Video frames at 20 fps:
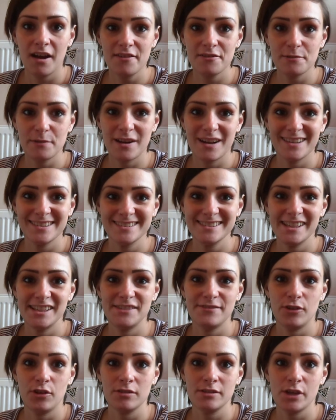Hi
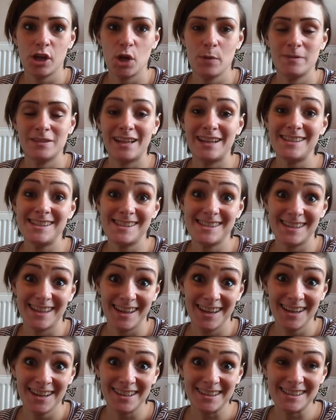everyone, it's Vlogtober day
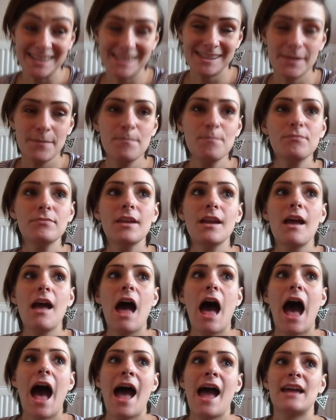6
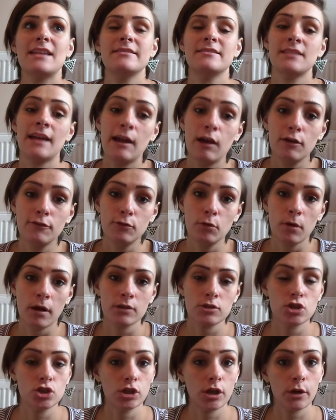and today I
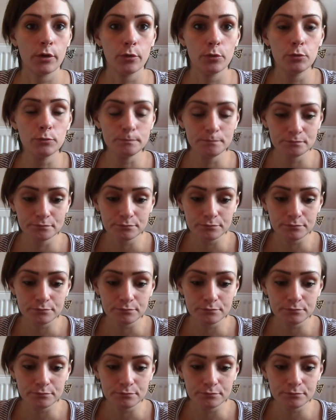thought I'd show